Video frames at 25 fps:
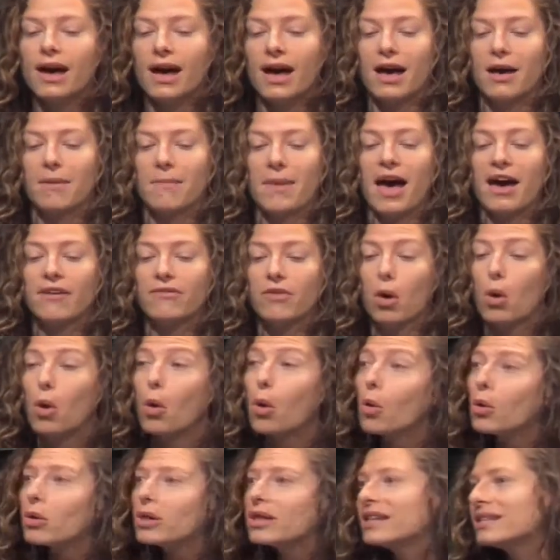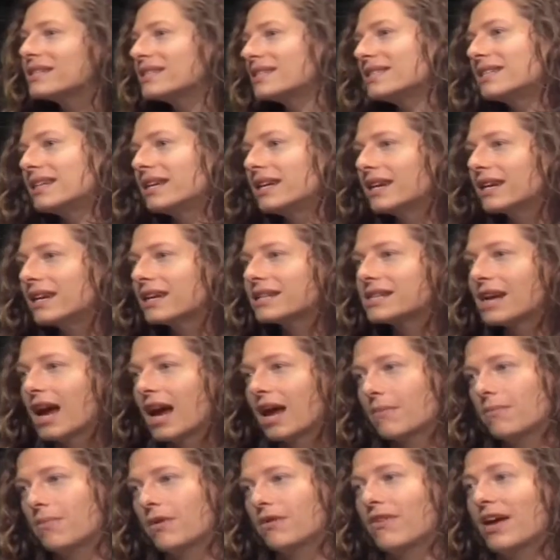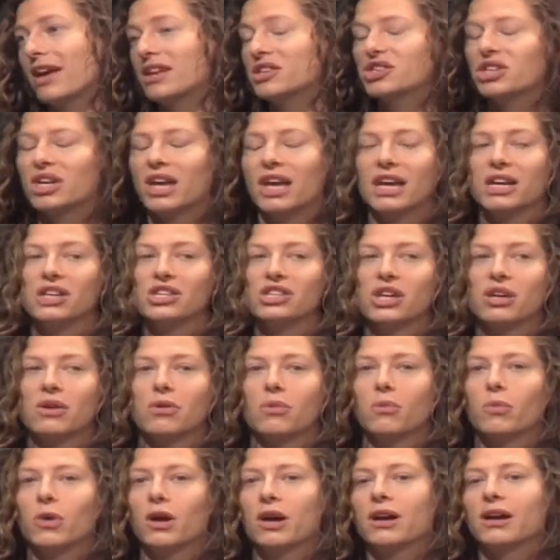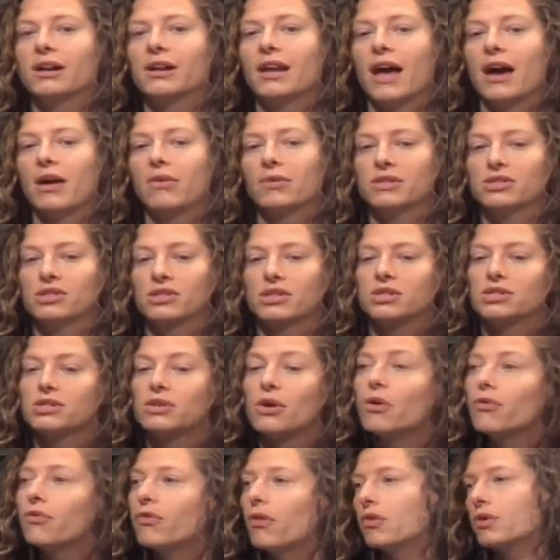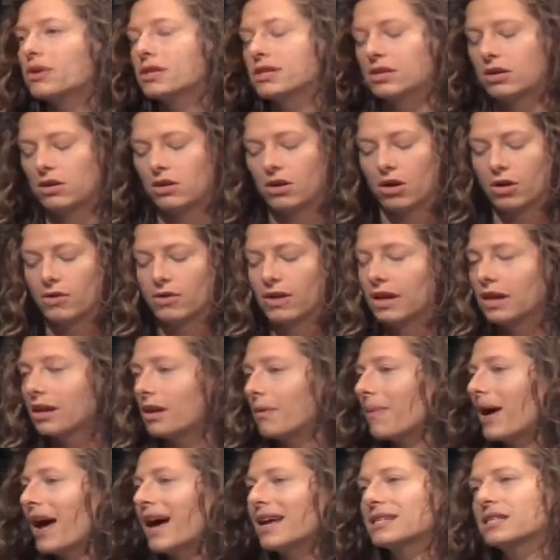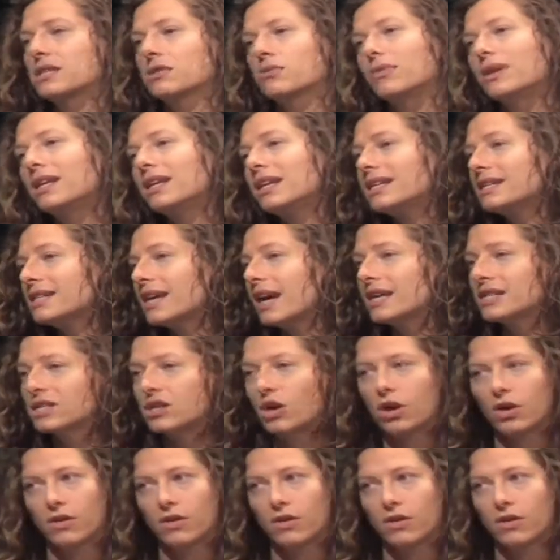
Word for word: um, have a holistic type of education where now it's just so focused on are they going to pass the reading test,